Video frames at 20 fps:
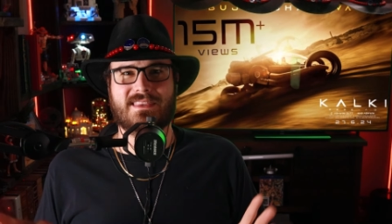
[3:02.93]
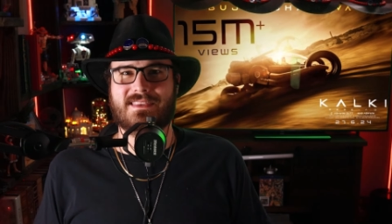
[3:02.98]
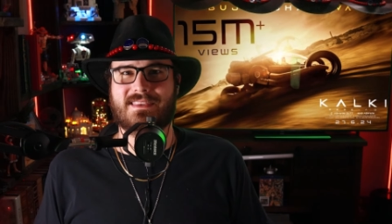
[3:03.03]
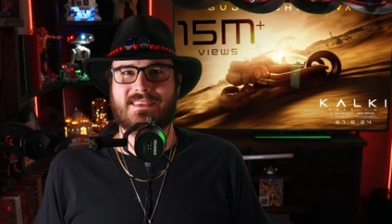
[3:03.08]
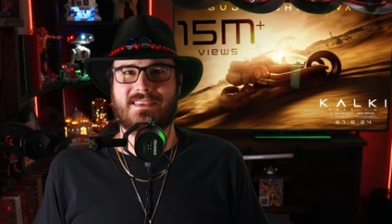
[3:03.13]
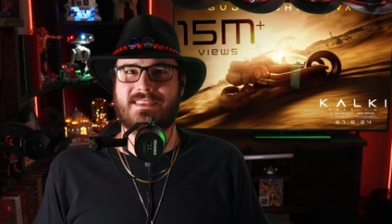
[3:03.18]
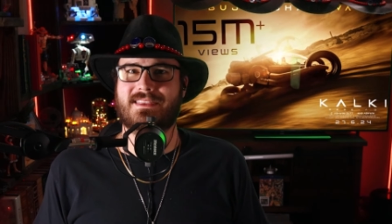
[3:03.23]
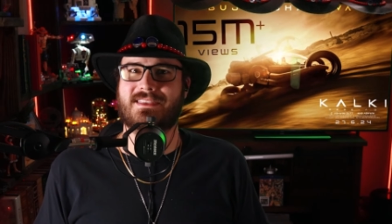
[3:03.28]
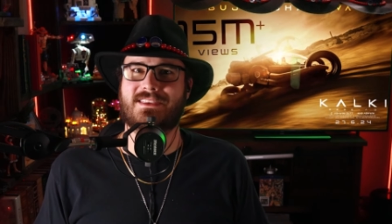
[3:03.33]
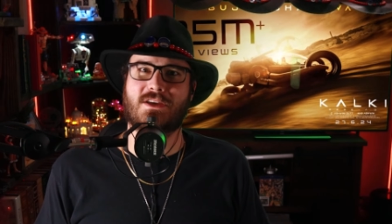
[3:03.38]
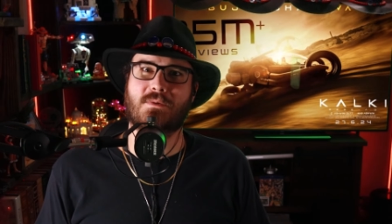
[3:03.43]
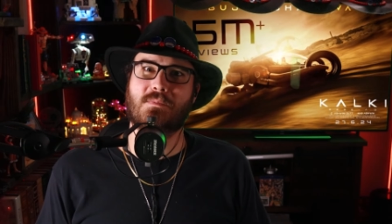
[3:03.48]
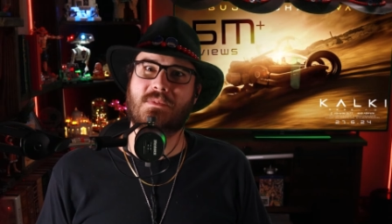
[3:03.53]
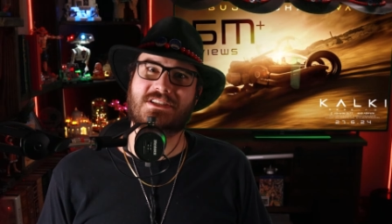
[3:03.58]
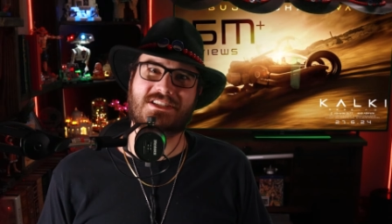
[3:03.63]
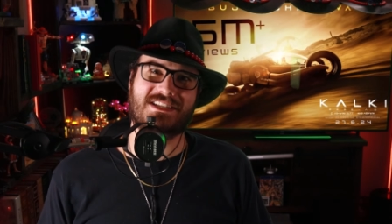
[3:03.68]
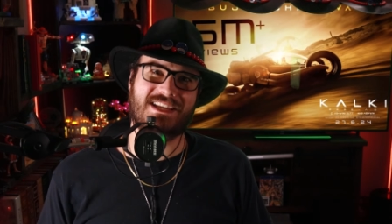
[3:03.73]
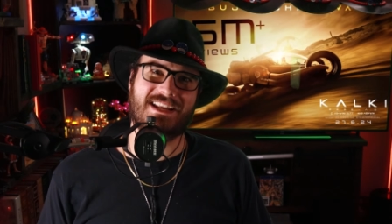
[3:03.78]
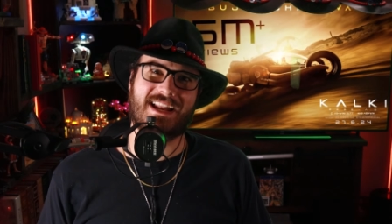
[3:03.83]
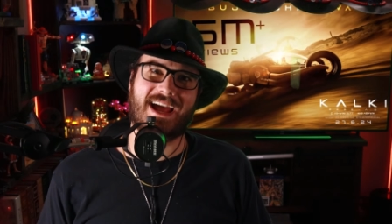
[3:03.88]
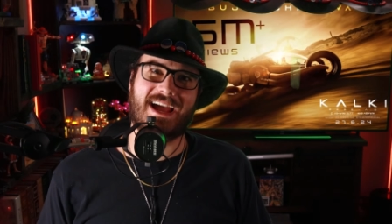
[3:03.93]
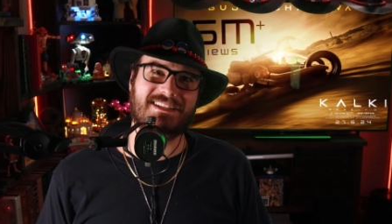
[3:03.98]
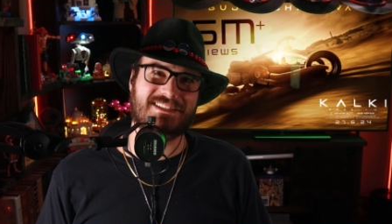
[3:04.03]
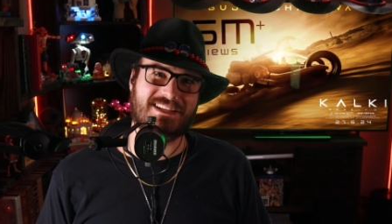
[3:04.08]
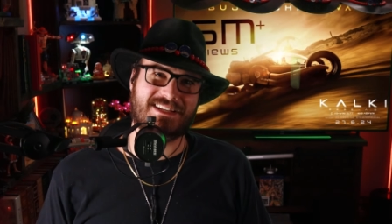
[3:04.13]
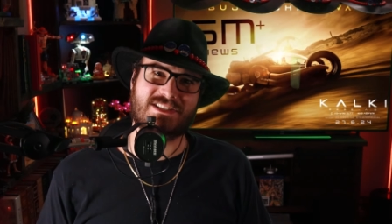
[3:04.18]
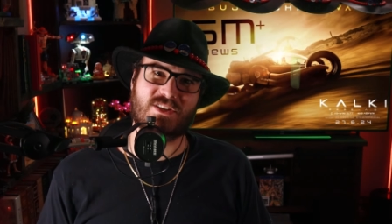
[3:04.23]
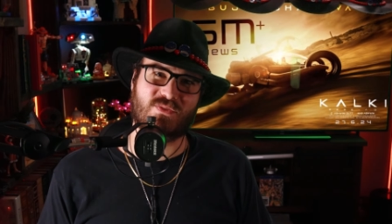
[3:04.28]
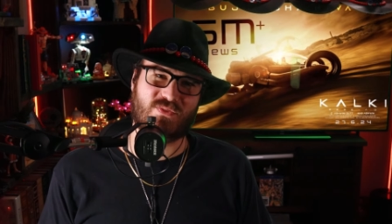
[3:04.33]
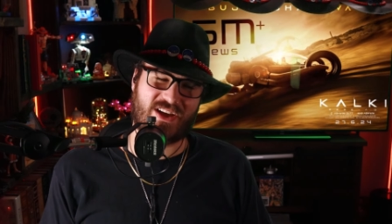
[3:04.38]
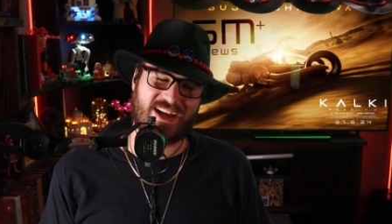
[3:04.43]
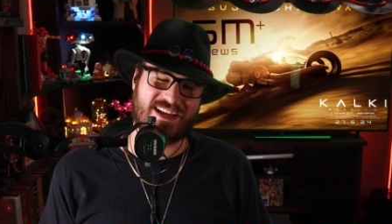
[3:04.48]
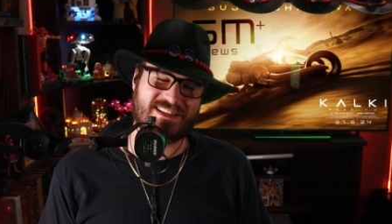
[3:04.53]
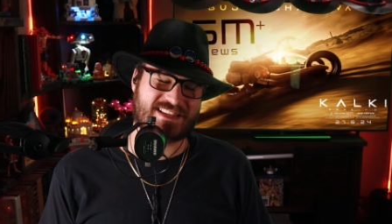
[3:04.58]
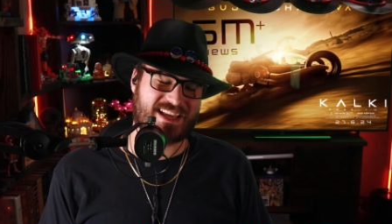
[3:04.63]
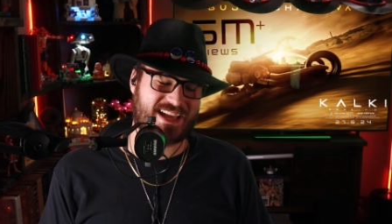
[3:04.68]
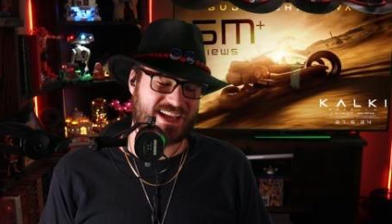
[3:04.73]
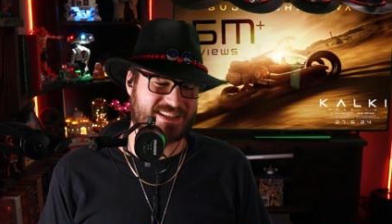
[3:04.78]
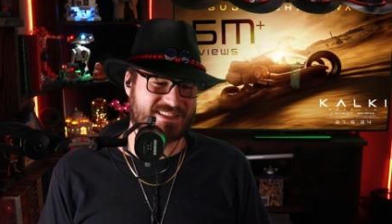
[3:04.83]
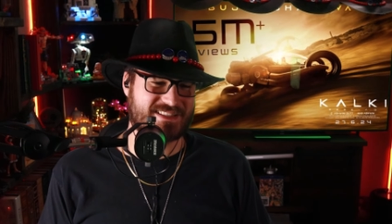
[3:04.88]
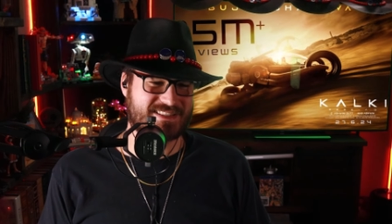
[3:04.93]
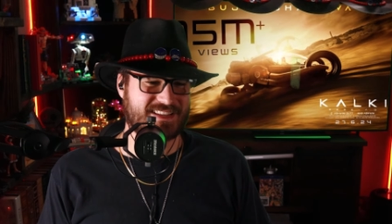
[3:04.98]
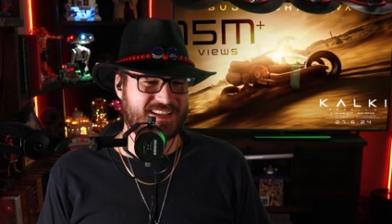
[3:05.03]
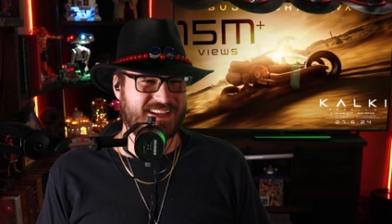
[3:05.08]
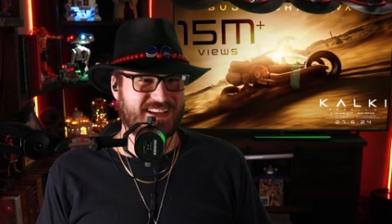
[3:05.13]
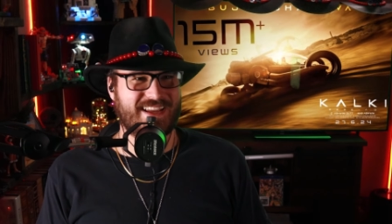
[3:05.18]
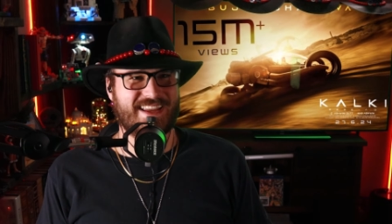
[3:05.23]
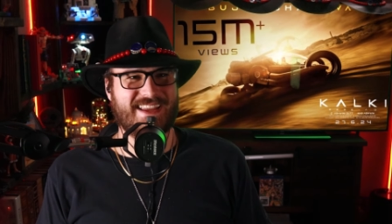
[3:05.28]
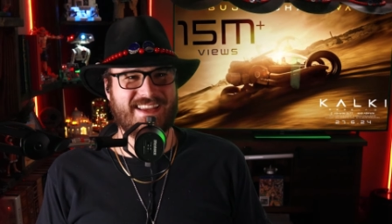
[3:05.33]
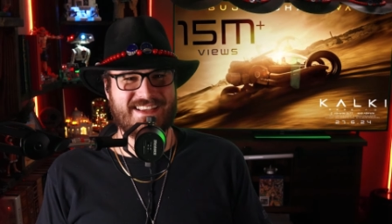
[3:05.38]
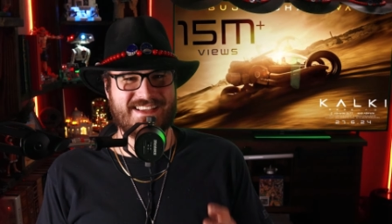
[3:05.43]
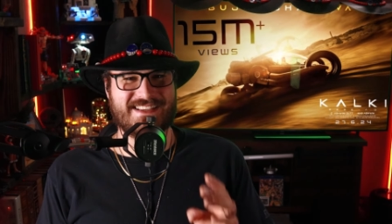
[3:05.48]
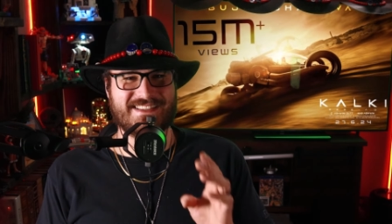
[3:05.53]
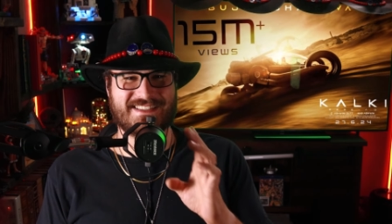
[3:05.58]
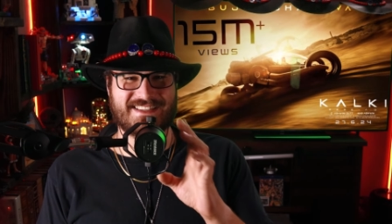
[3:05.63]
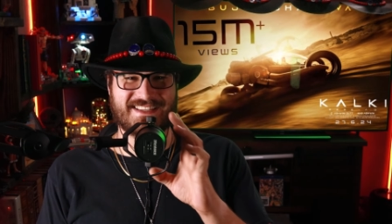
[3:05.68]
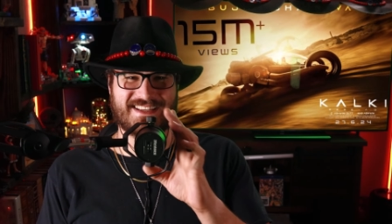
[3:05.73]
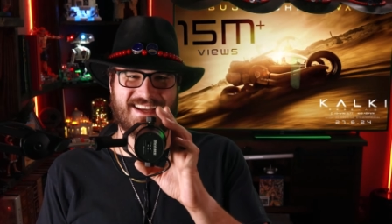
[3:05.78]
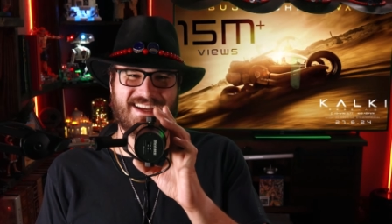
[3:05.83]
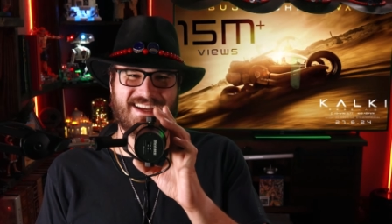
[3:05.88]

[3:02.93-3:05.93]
the machine identifies as, is a